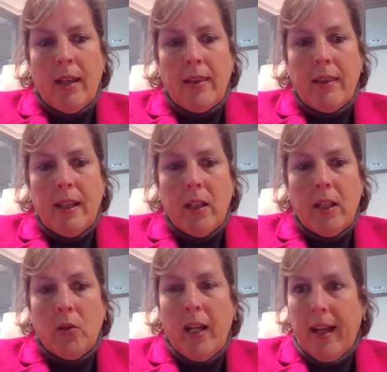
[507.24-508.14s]
I
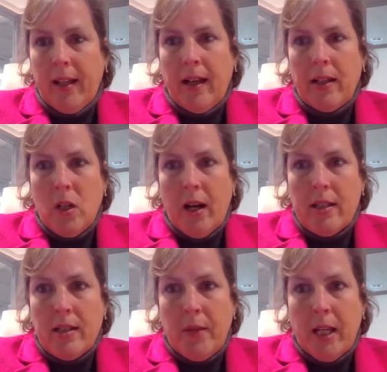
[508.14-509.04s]
think you can't
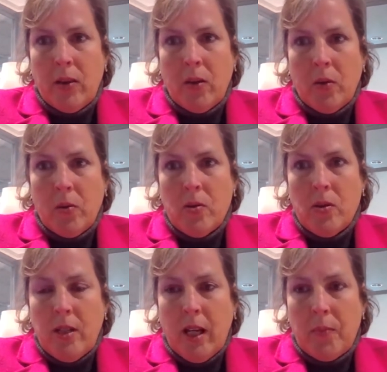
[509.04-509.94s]
underestimate
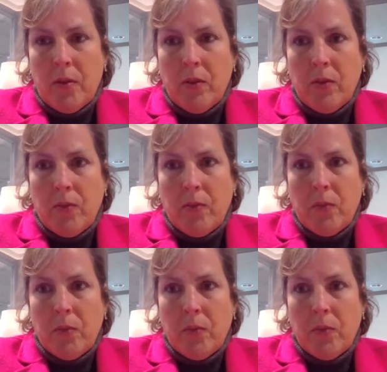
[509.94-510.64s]
those types of